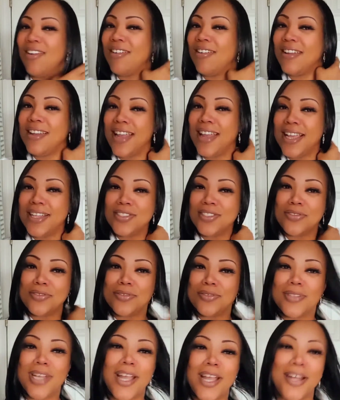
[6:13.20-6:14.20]
all
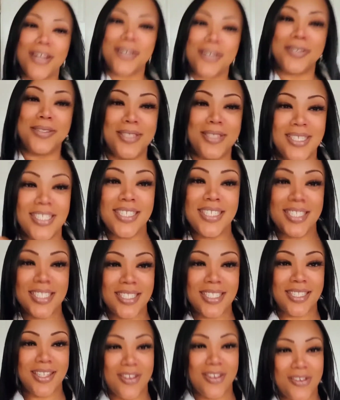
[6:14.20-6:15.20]
natural girls,
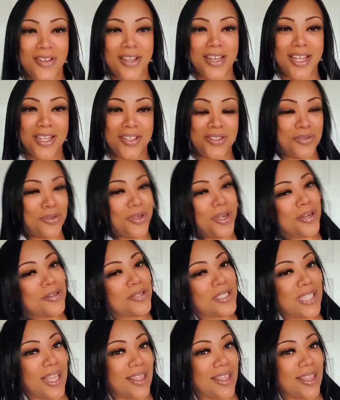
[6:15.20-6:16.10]
all natural girls,